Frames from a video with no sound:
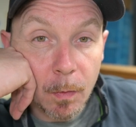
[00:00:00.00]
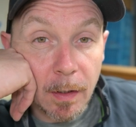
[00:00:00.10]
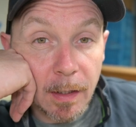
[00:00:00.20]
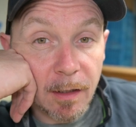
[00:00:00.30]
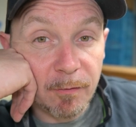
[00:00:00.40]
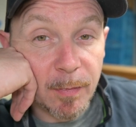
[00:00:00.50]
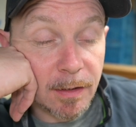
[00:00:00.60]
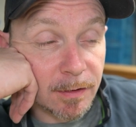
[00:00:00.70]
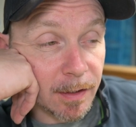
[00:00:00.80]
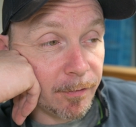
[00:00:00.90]
Well, I have
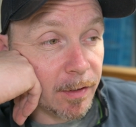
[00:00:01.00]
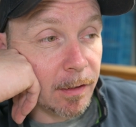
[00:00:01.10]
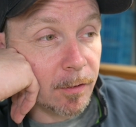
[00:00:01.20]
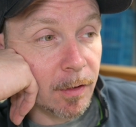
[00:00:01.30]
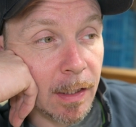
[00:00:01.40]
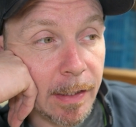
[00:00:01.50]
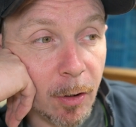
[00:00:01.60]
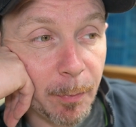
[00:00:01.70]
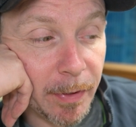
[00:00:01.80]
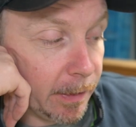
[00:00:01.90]
managed to give it a little clean
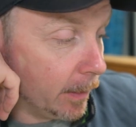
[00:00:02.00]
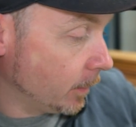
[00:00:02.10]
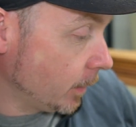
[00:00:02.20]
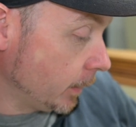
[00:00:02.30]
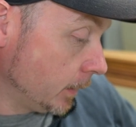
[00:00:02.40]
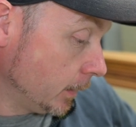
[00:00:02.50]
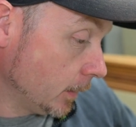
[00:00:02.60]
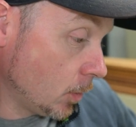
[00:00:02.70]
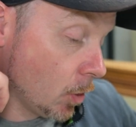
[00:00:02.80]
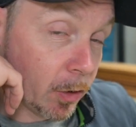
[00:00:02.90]
up in here now.
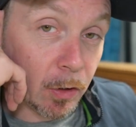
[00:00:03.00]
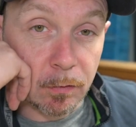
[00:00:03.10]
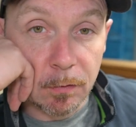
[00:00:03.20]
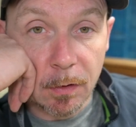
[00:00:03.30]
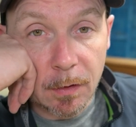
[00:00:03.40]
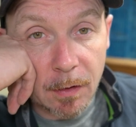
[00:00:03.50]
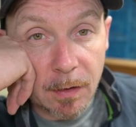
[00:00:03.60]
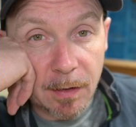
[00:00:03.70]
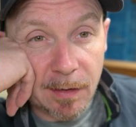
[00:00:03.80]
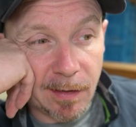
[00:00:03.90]
It's looking
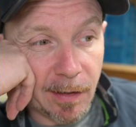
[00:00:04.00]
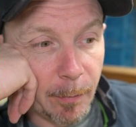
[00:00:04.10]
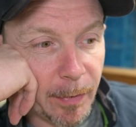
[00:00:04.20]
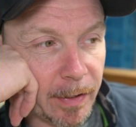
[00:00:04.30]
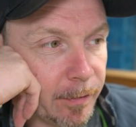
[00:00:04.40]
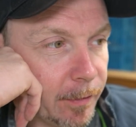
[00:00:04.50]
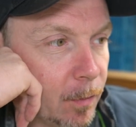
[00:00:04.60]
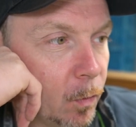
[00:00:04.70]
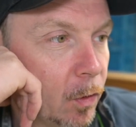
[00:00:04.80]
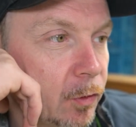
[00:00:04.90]
a lot better than
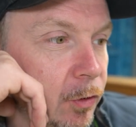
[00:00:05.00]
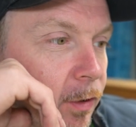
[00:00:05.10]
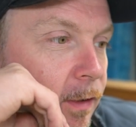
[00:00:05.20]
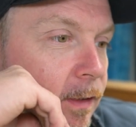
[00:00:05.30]
it was,